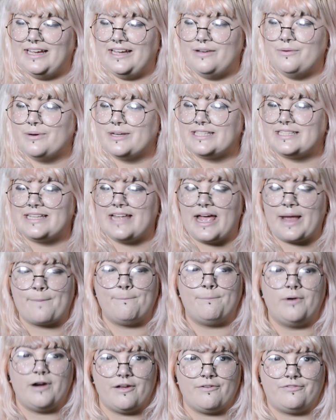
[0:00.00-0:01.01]
it was
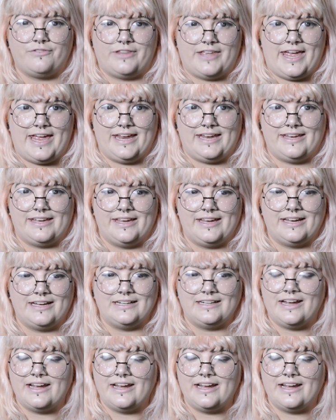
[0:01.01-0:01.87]
like breathtaking.